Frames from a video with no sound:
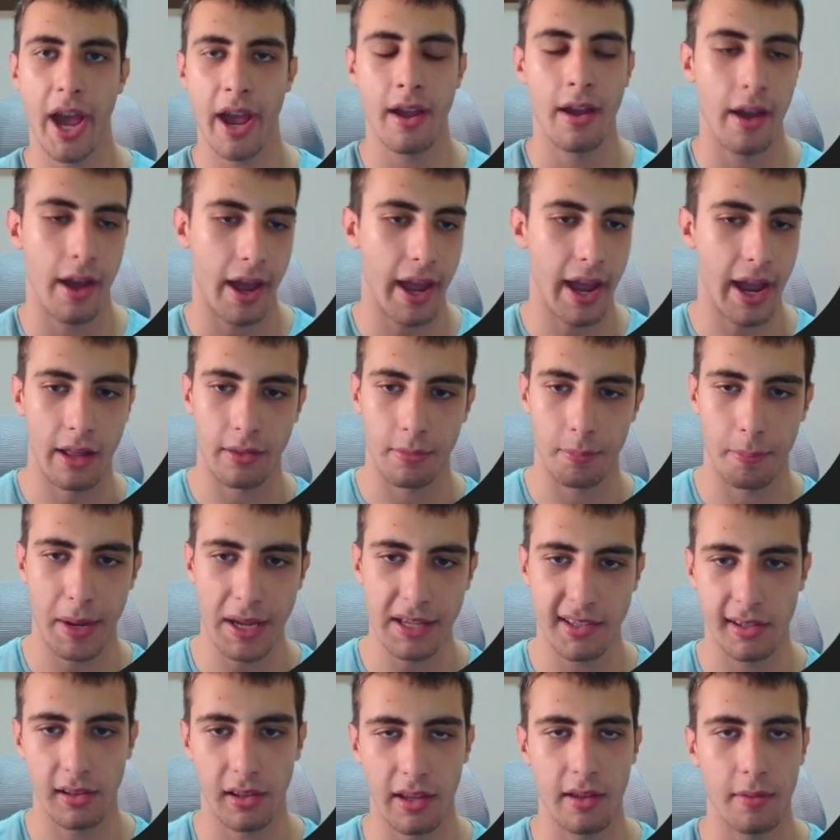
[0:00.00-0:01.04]
okay, and
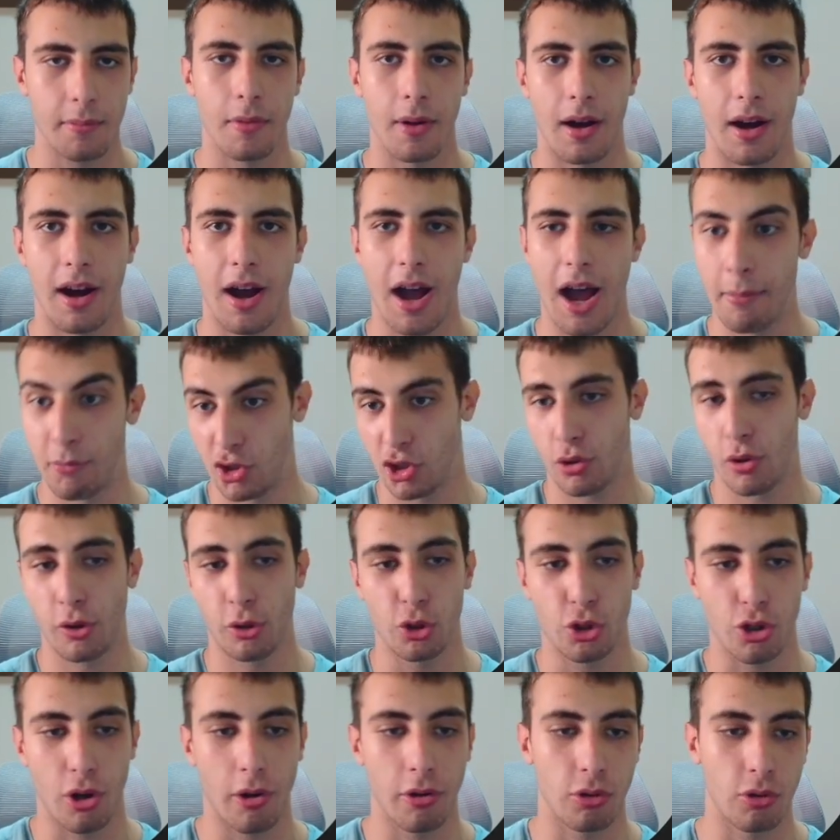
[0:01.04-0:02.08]
basically, I'm just
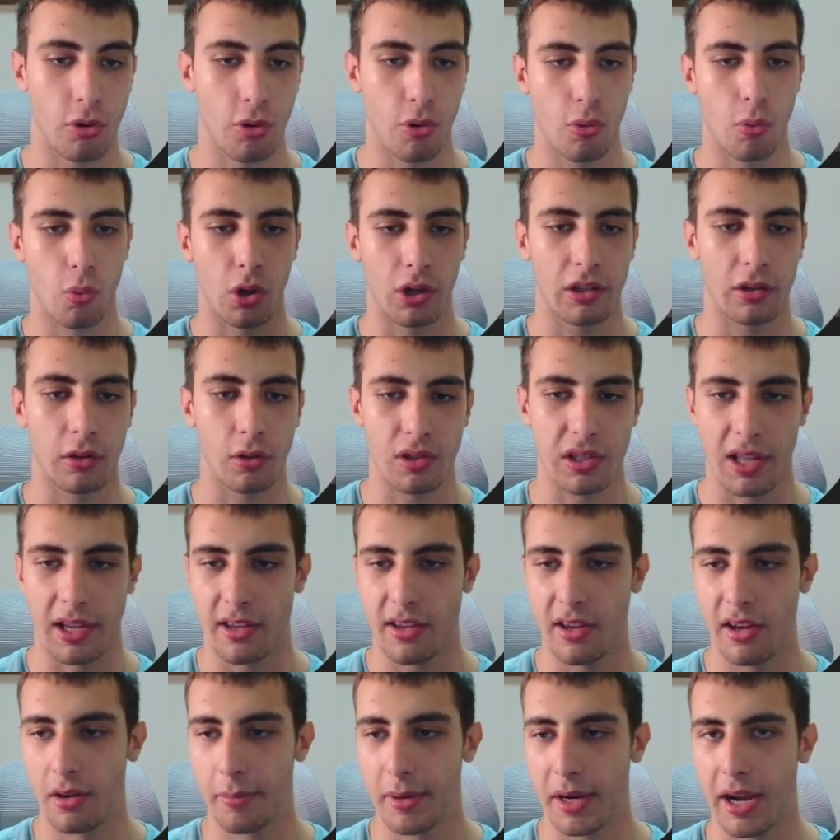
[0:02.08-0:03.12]
going to show you what it looks
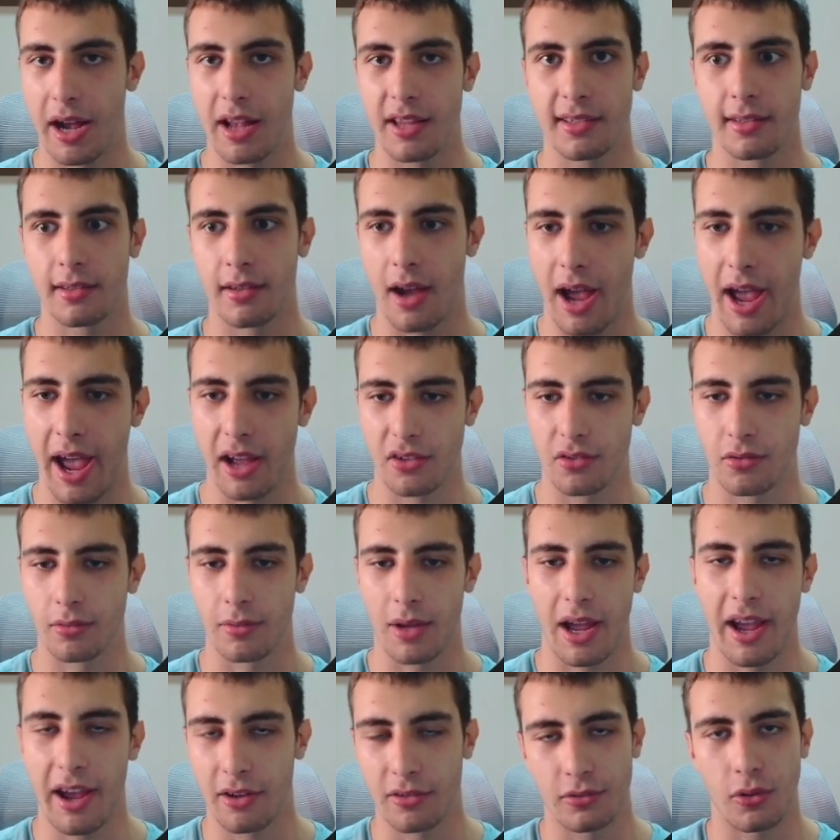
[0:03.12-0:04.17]
like here because I had
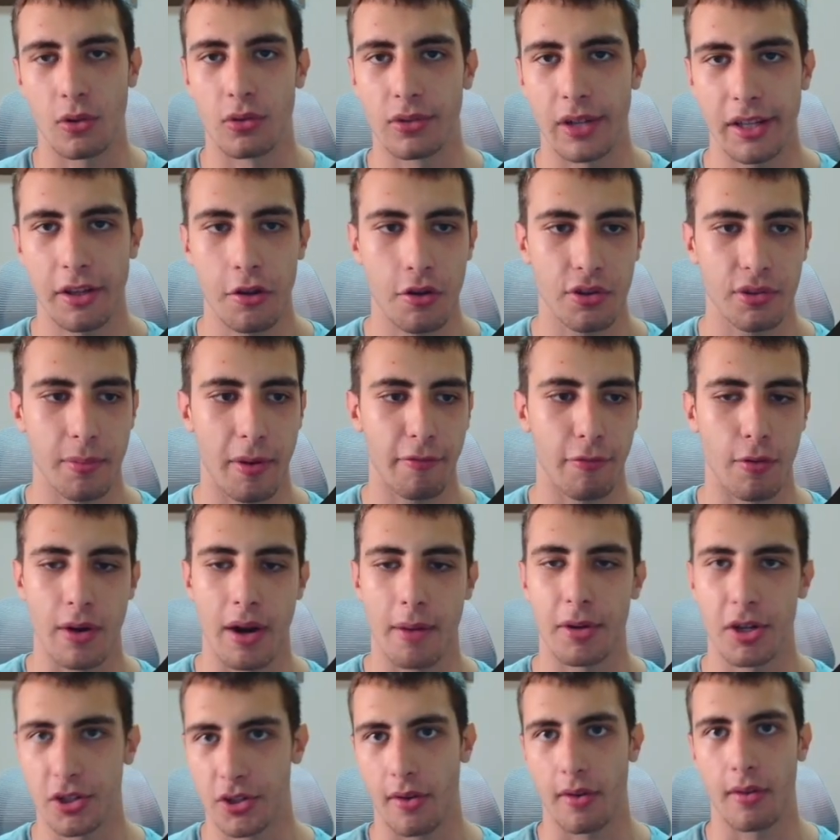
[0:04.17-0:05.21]
already used my
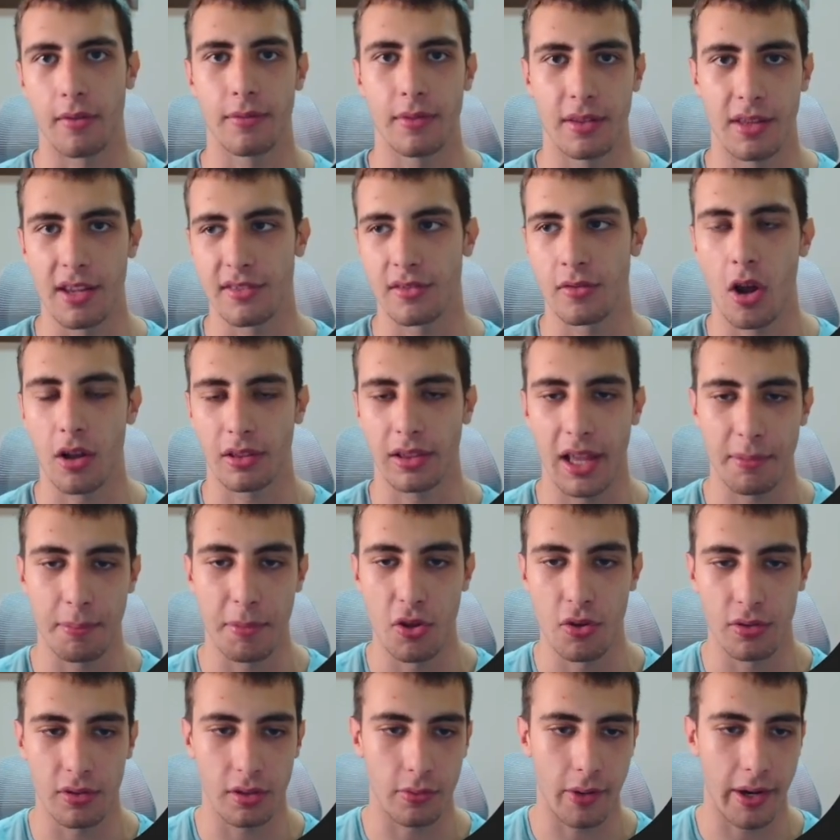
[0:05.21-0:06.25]
phone number, so it does not let
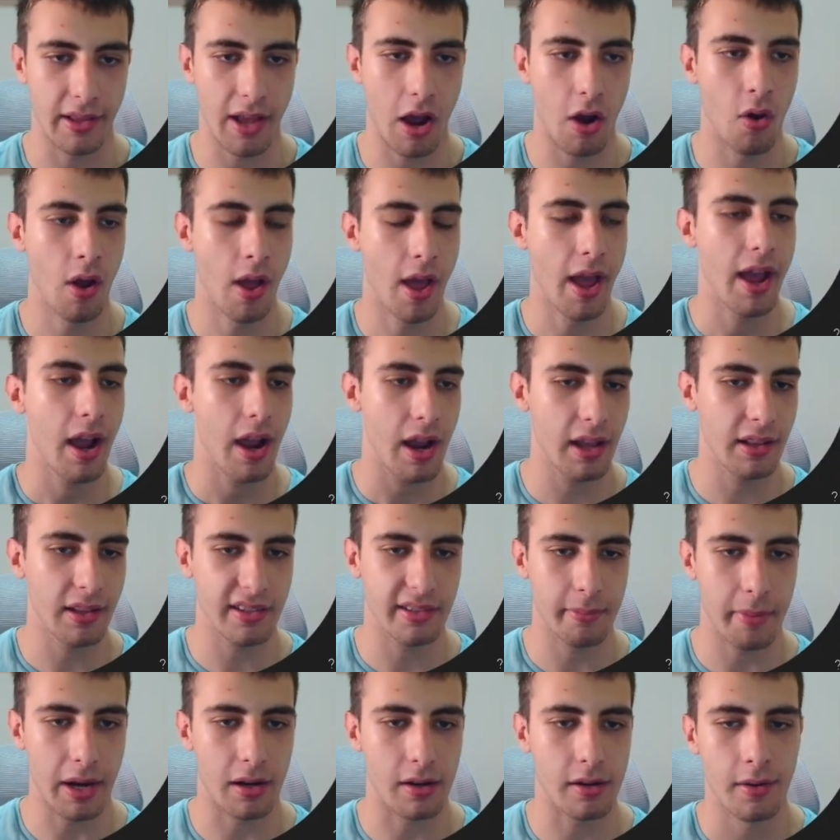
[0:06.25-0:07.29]
me use it right now. It
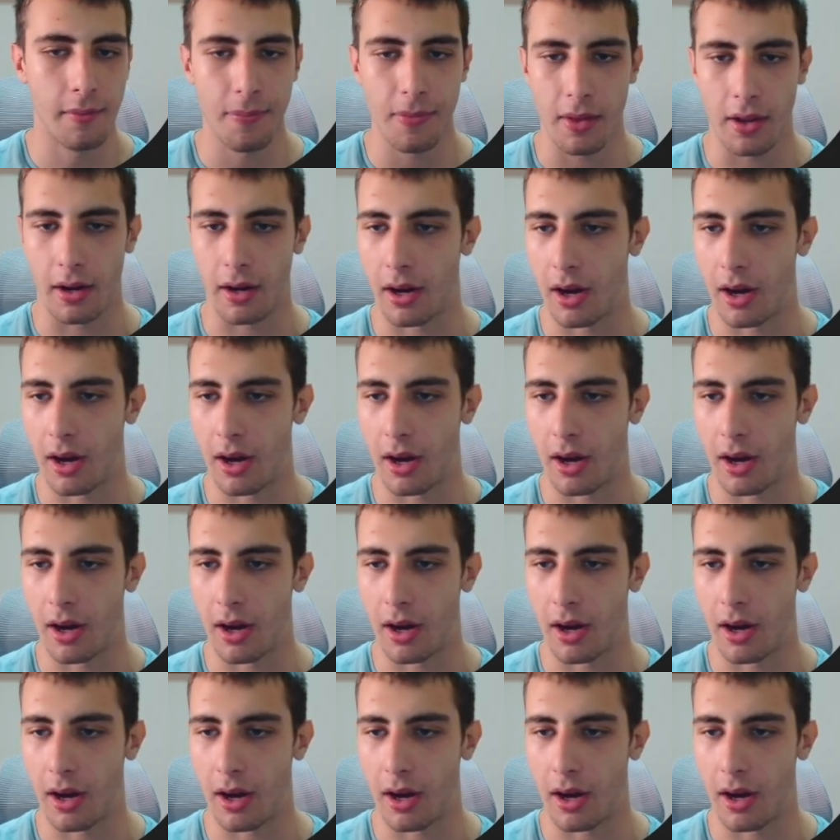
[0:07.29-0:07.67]
doesn't matter.